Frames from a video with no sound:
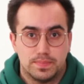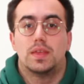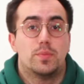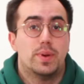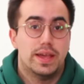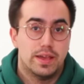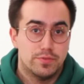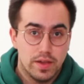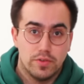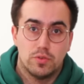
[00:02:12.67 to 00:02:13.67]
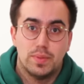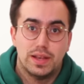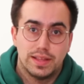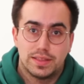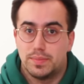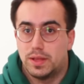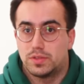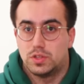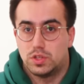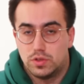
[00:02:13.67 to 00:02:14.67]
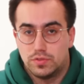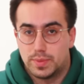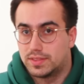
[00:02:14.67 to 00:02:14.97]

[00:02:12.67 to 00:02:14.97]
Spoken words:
If you buy a 500ml Mountain Dew from